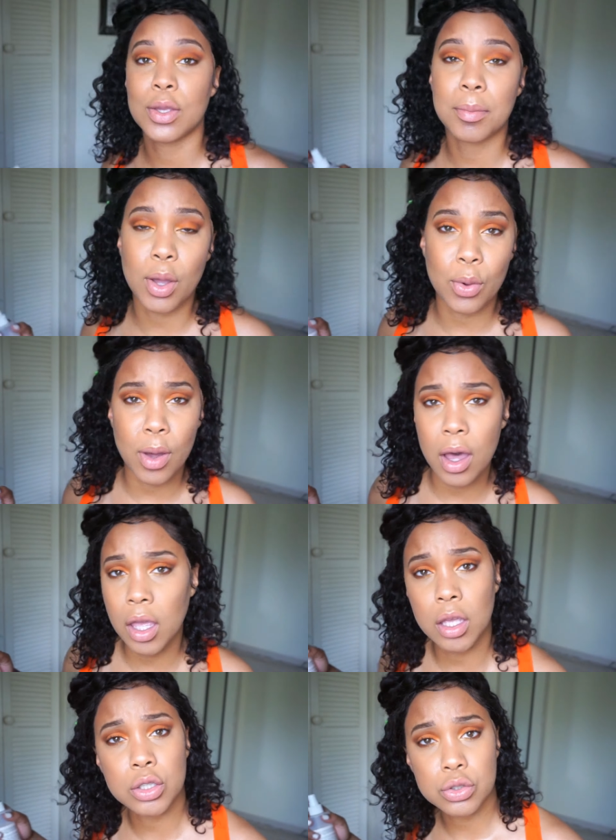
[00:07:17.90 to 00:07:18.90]
you a
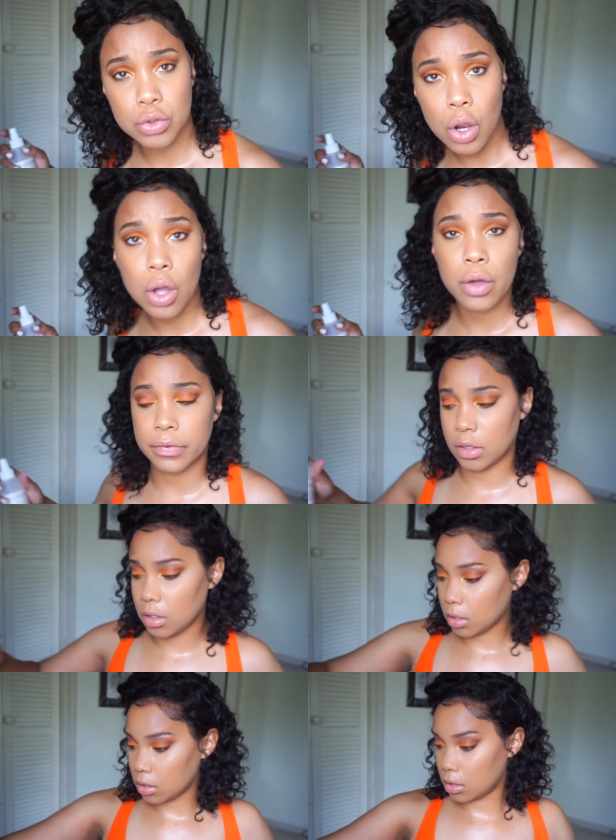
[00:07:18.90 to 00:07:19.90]
walking trophy.
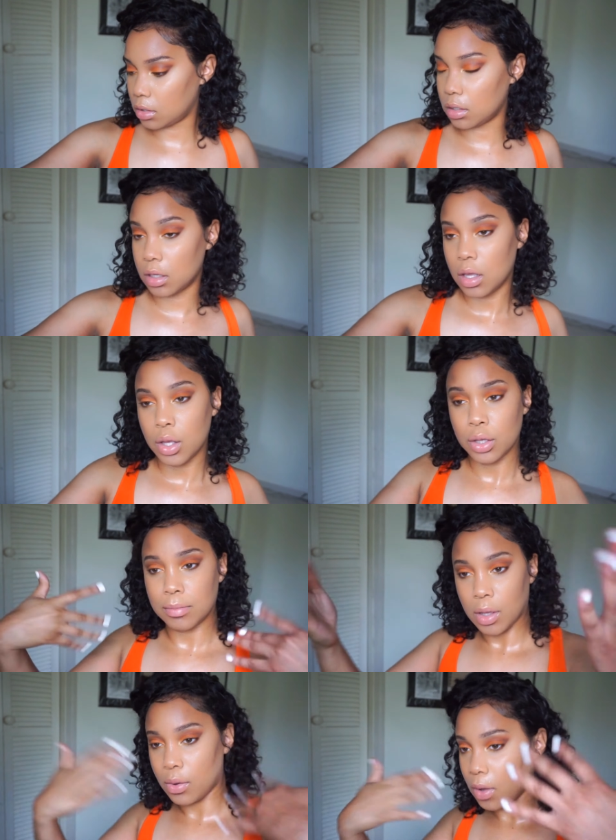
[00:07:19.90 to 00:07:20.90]
Yeah, your friends, them
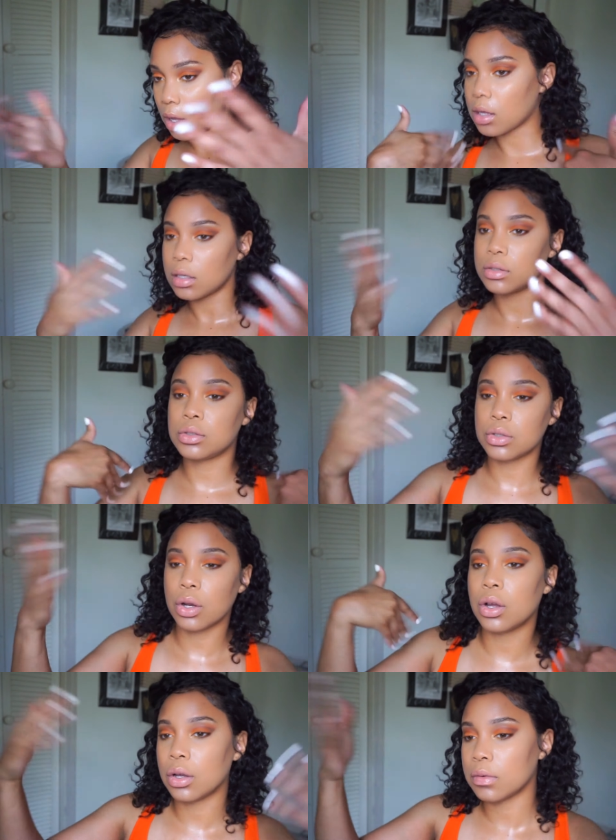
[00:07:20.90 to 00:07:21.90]
a walking
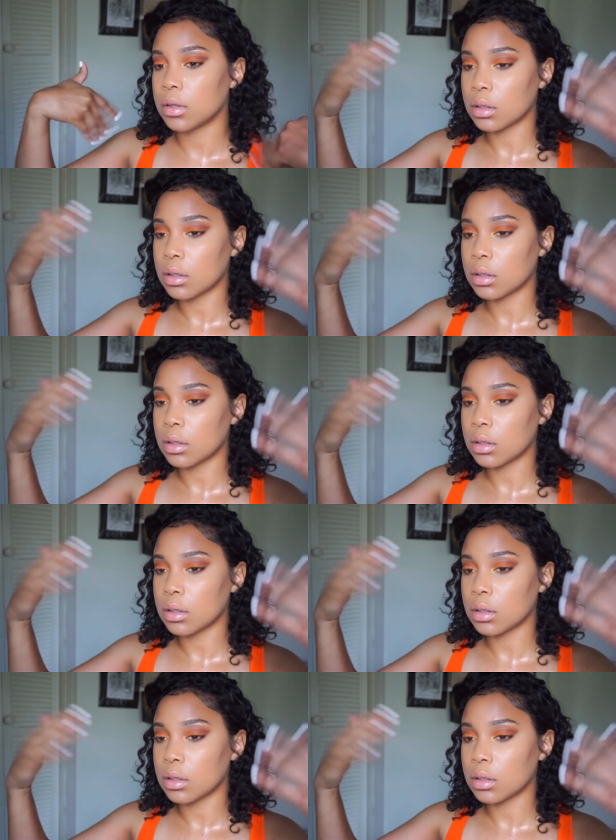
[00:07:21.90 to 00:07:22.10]
trophy.